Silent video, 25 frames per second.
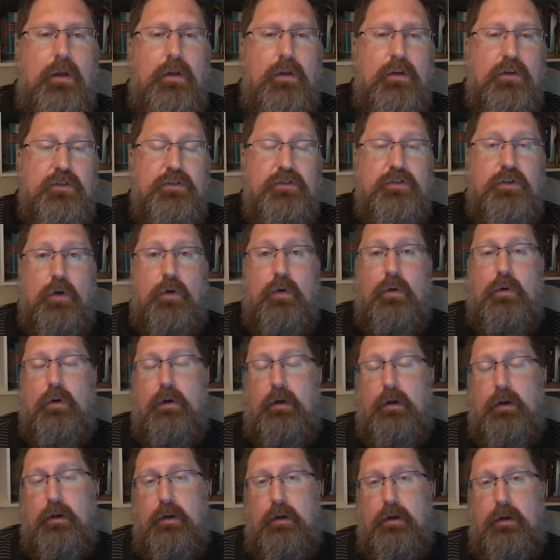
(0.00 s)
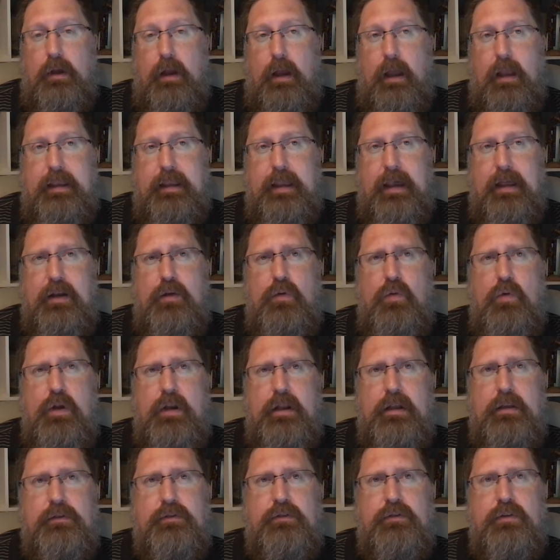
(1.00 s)
So I kind of want
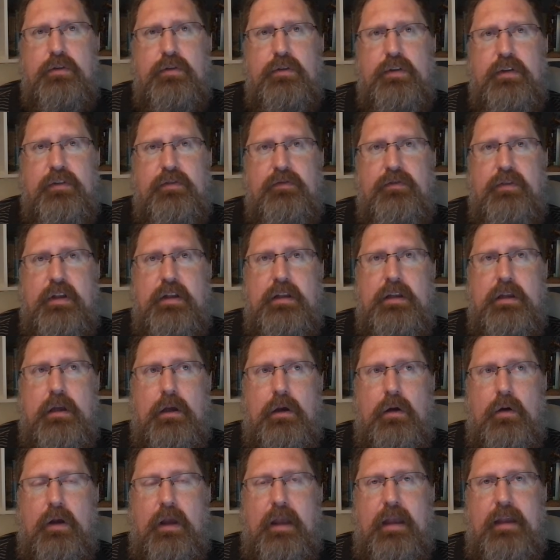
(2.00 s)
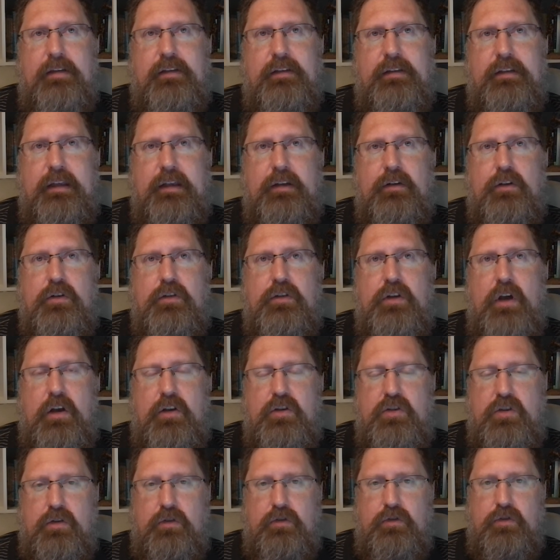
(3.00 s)
to do this video as an
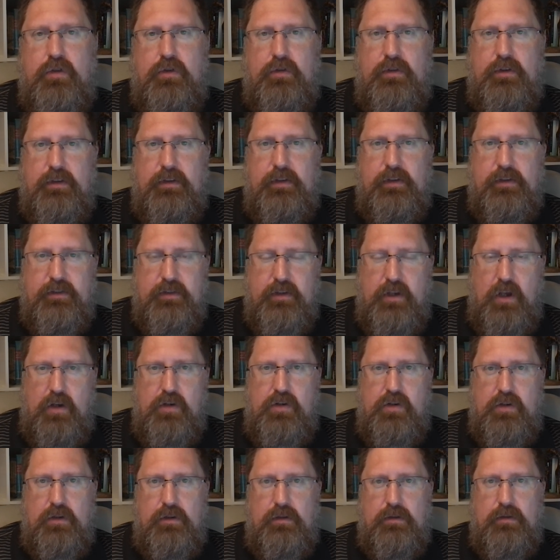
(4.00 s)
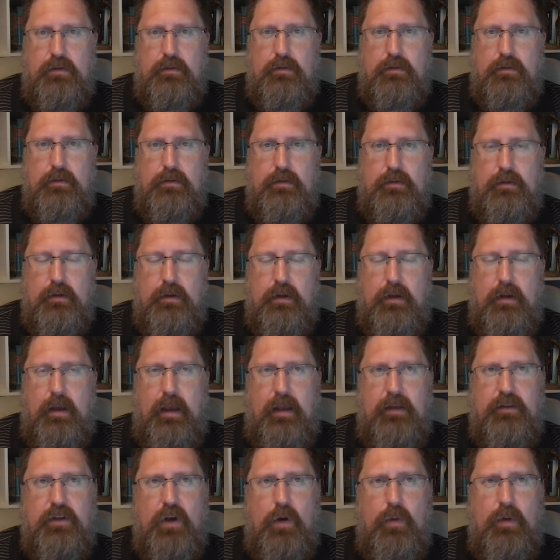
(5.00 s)
introduction to the discussion
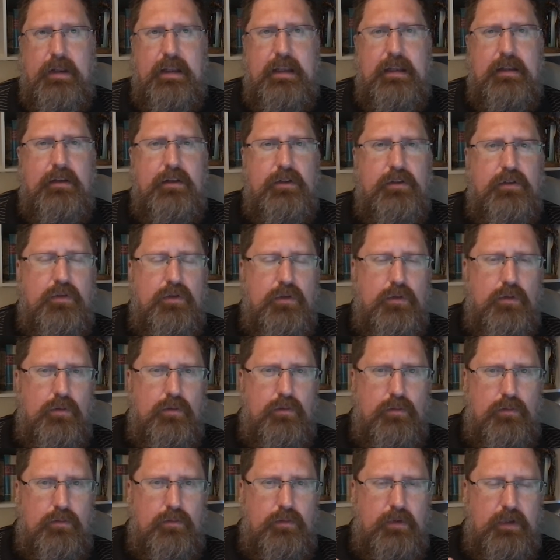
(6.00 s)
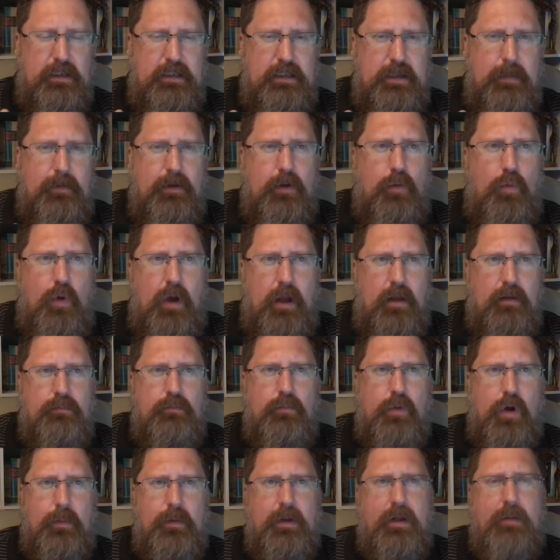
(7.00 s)
I don't want to get into really deep into what
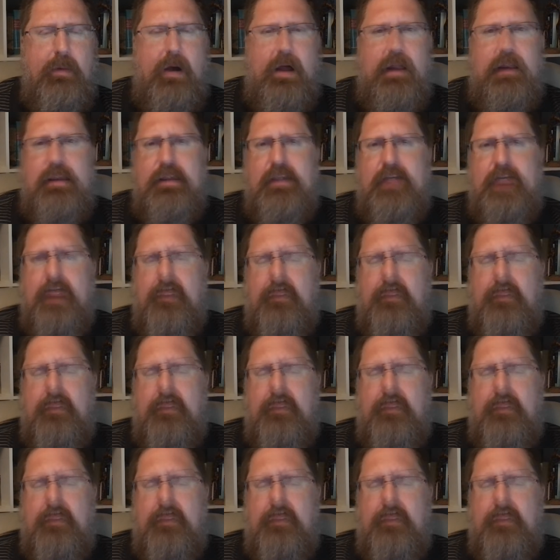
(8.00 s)
Mormon Kabbalah is.